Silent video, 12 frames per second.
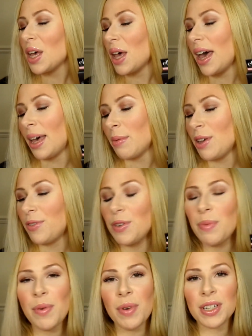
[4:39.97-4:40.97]
If you've
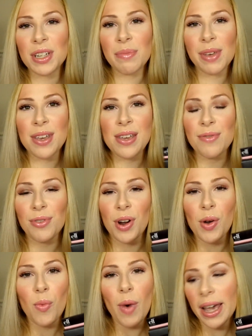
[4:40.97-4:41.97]
been watching me for a
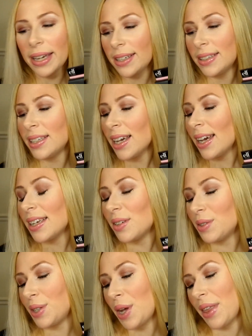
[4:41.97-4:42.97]
while, you
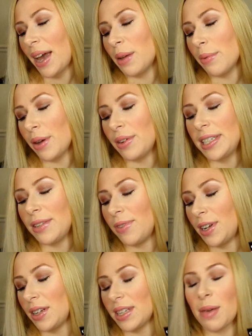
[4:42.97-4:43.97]
will know that in my recent
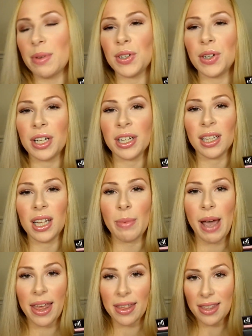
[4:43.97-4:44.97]
videos I've been talking a lot
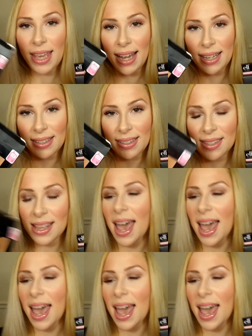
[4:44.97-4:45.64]
about this.